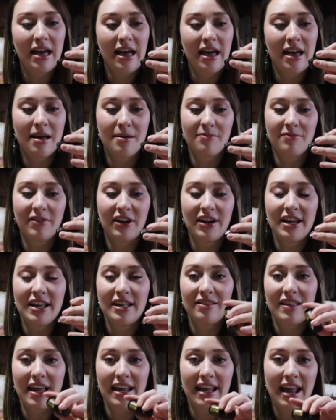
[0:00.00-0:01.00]
Um, very
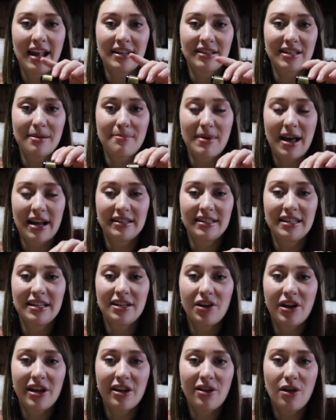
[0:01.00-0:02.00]
like
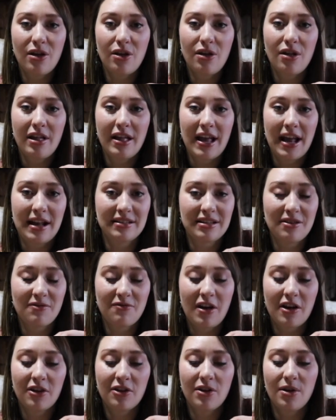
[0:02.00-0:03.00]
antibacterial,
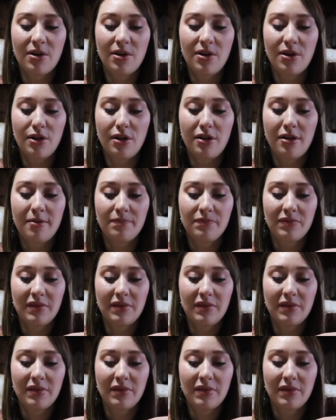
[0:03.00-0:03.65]
antifungal,